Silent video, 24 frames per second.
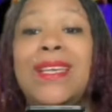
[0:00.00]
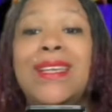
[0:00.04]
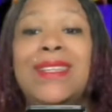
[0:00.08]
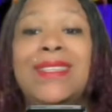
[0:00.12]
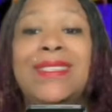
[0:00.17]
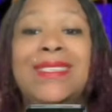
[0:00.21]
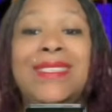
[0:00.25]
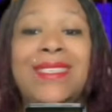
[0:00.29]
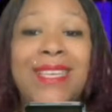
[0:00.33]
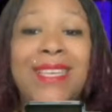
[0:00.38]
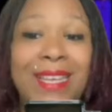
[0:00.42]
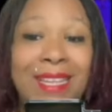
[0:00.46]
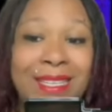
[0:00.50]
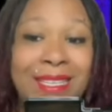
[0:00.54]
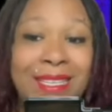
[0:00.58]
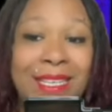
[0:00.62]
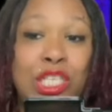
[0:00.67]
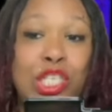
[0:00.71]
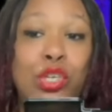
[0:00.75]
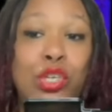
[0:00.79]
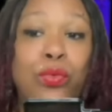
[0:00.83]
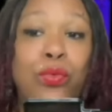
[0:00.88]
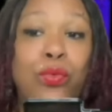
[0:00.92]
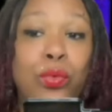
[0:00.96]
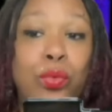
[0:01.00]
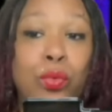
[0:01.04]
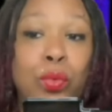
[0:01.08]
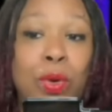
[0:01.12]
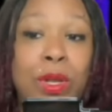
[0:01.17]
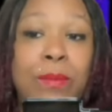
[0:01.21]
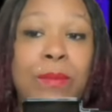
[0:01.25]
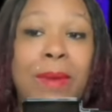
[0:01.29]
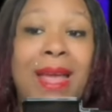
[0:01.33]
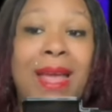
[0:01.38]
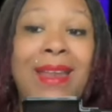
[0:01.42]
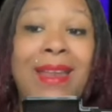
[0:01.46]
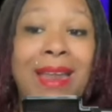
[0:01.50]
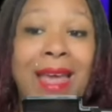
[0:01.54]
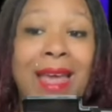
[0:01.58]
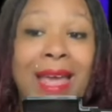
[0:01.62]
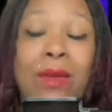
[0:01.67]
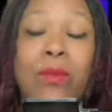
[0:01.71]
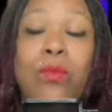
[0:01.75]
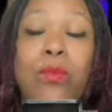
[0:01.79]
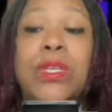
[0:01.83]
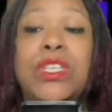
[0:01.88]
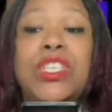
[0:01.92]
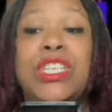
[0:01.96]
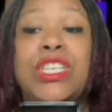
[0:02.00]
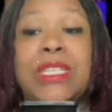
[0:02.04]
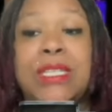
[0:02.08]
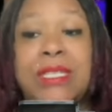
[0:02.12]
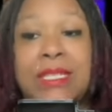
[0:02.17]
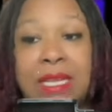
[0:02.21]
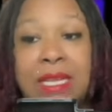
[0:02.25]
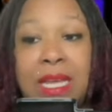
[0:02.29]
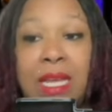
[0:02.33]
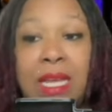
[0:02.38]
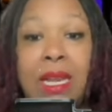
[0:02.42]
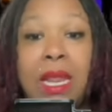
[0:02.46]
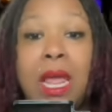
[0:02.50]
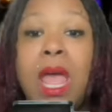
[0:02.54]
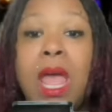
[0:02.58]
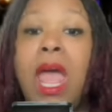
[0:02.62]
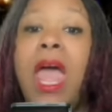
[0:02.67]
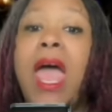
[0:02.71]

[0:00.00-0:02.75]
intended to ruin my night, which it did.